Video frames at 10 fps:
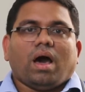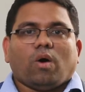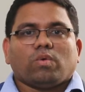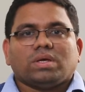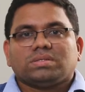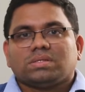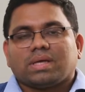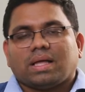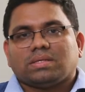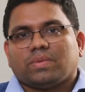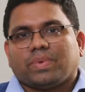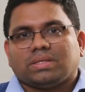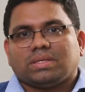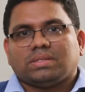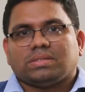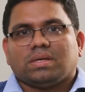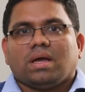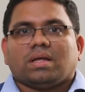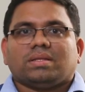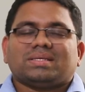How does this cancer present?
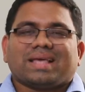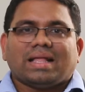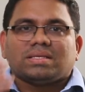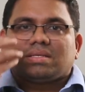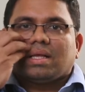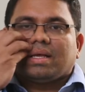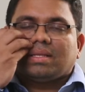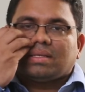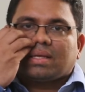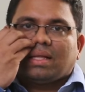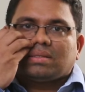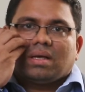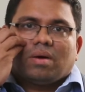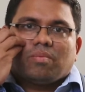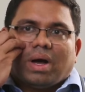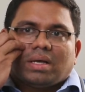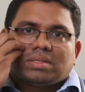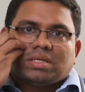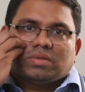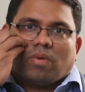In this cancer, a
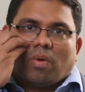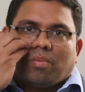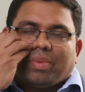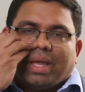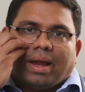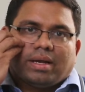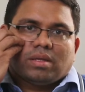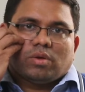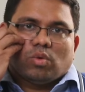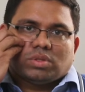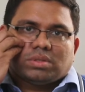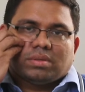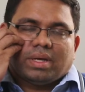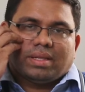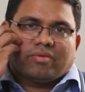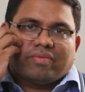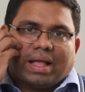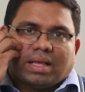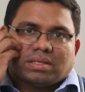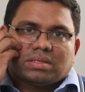mass is formed behind the nose in the
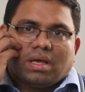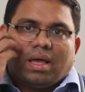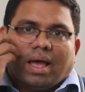pharynx.